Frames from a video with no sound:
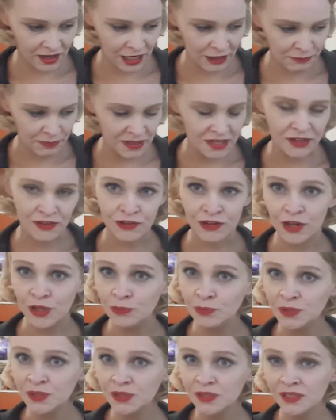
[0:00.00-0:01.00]
I've been
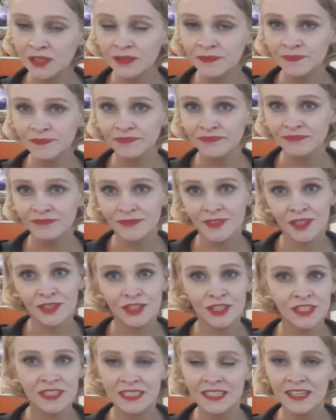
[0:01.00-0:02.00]
groped, not
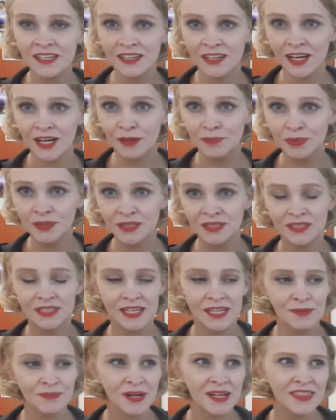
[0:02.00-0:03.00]
just in clubs.
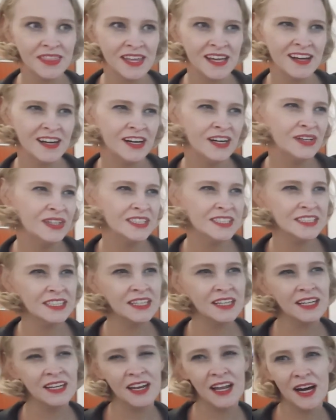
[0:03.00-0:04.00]
And you might think, oh, it's a
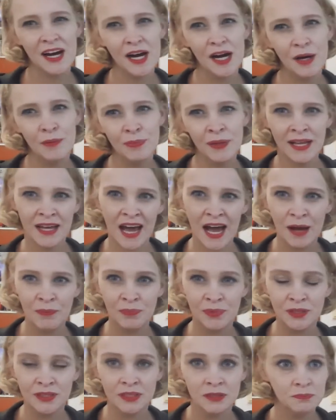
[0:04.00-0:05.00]
club, that
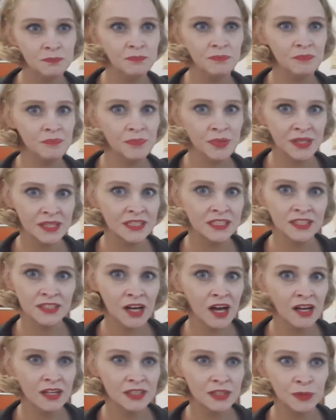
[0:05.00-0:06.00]
happens, but it's
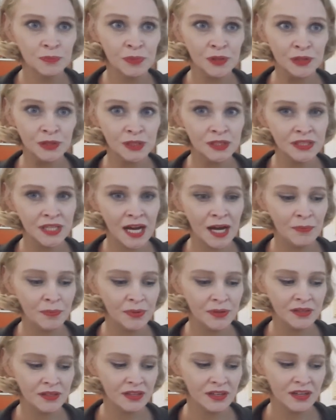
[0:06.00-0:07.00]
not supposed to
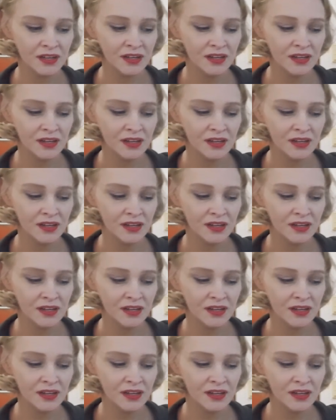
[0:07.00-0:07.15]
happen.